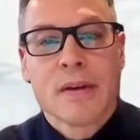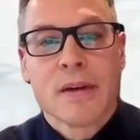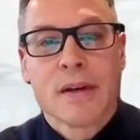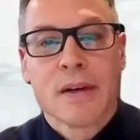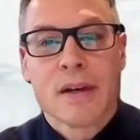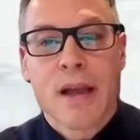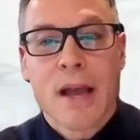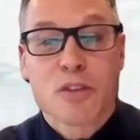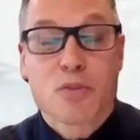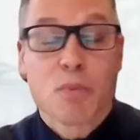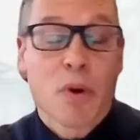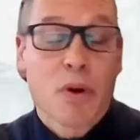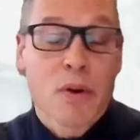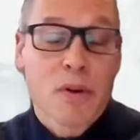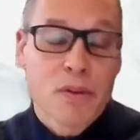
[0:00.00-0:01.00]
uh, as
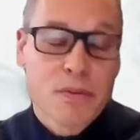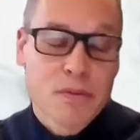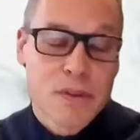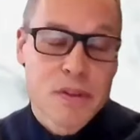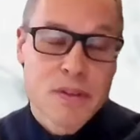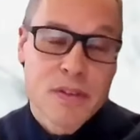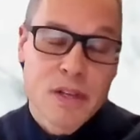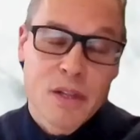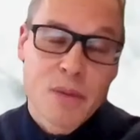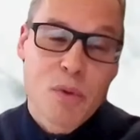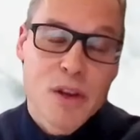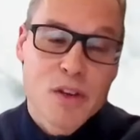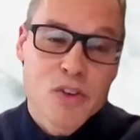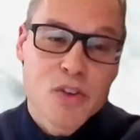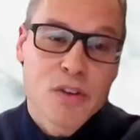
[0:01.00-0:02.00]
part of the
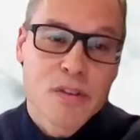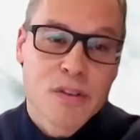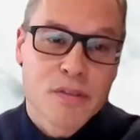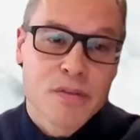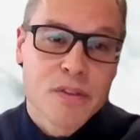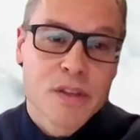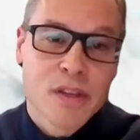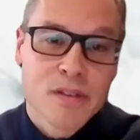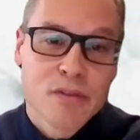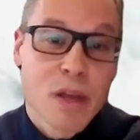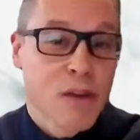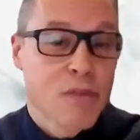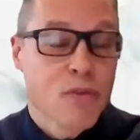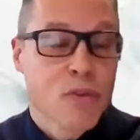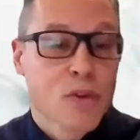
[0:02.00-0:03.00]
celebration of the
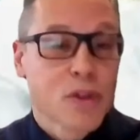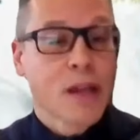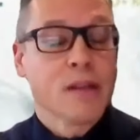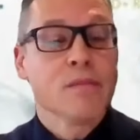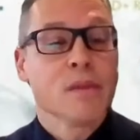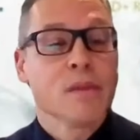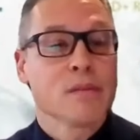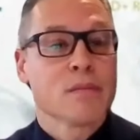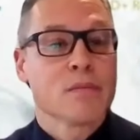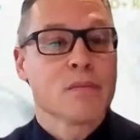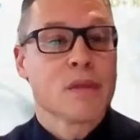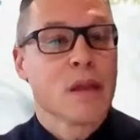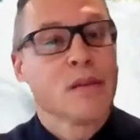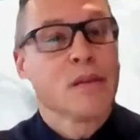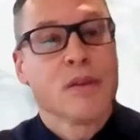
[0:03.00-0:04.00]
10 for 10,
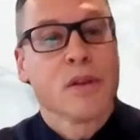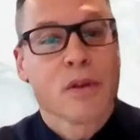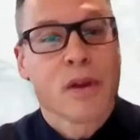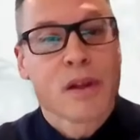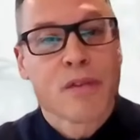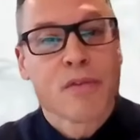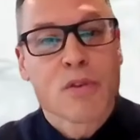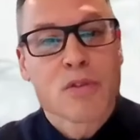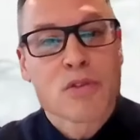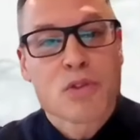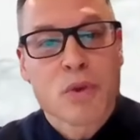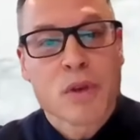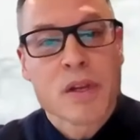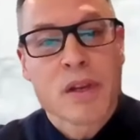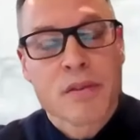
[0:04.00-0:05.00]
10 year
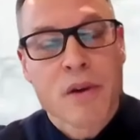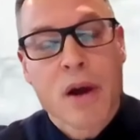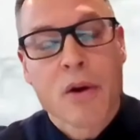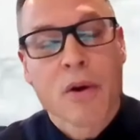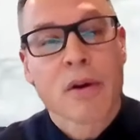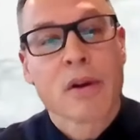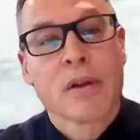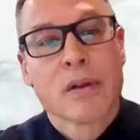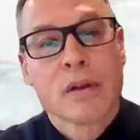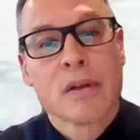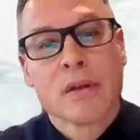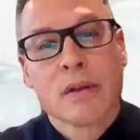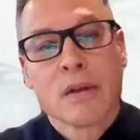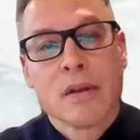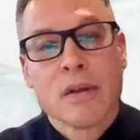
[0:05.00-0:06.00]
anniversary of our
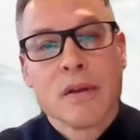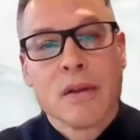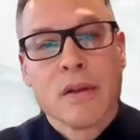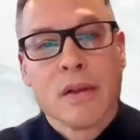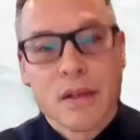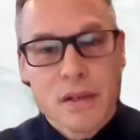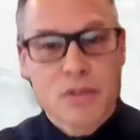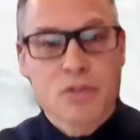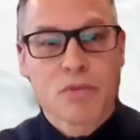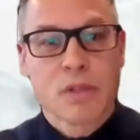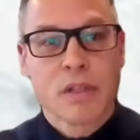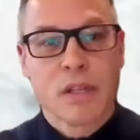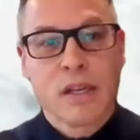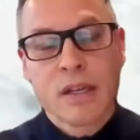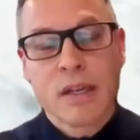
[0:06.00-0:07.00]
industry
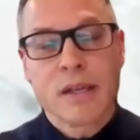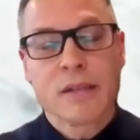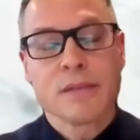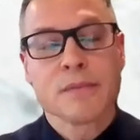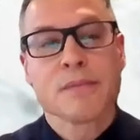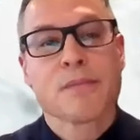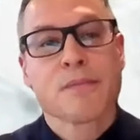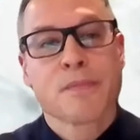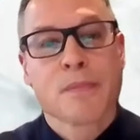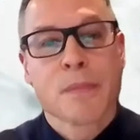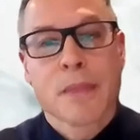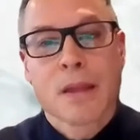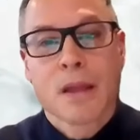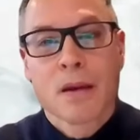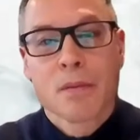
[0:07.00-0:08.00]
leading
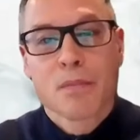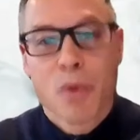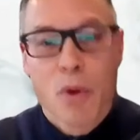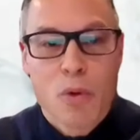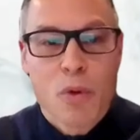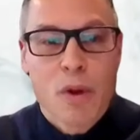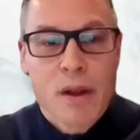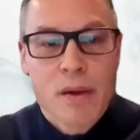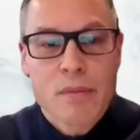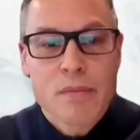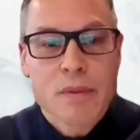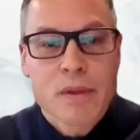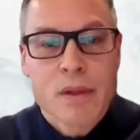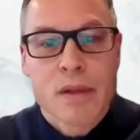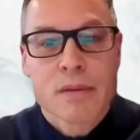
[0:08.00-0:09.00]

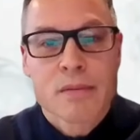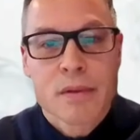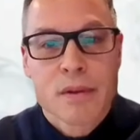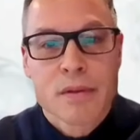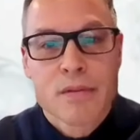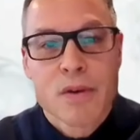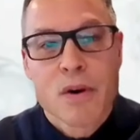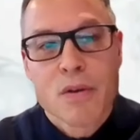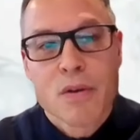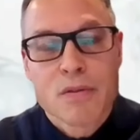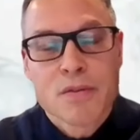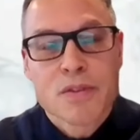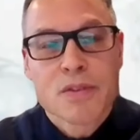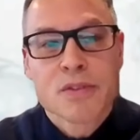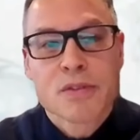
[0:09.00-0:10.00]
program that
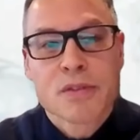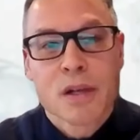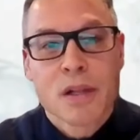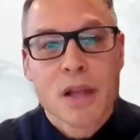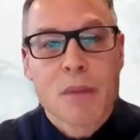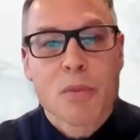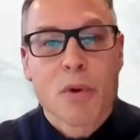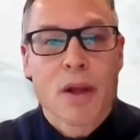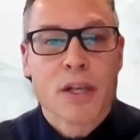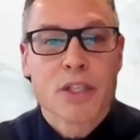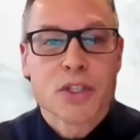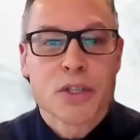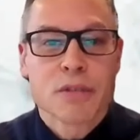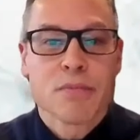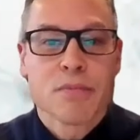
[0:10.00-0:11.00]
involves
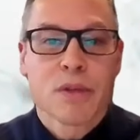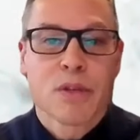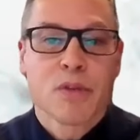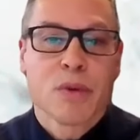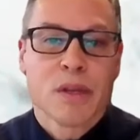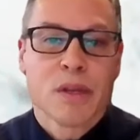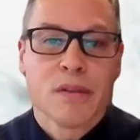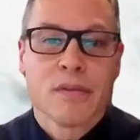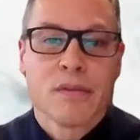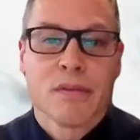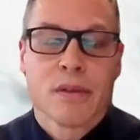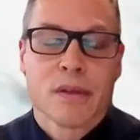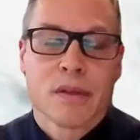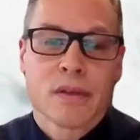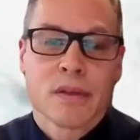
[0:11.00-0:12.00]
collaboration
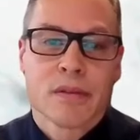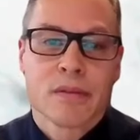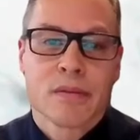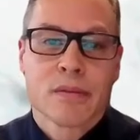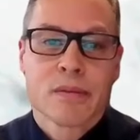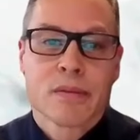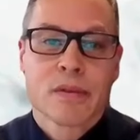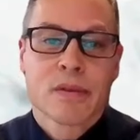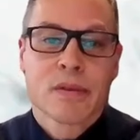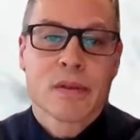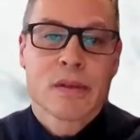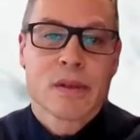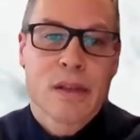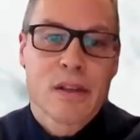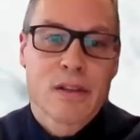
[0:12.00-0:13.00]
between the
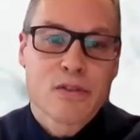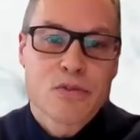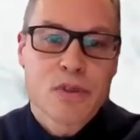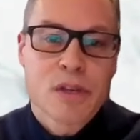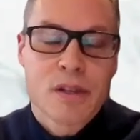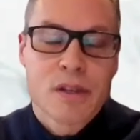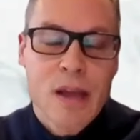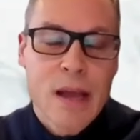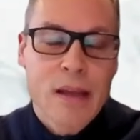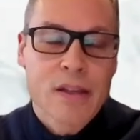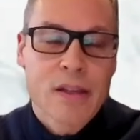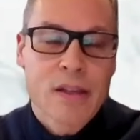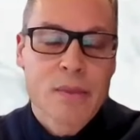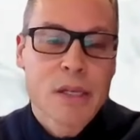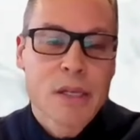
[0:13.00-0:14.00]
industry and
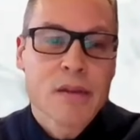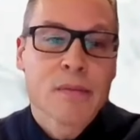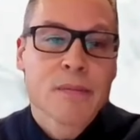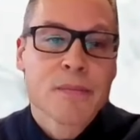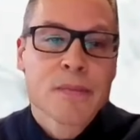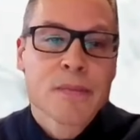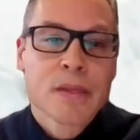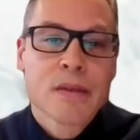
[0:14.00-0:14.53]
academia.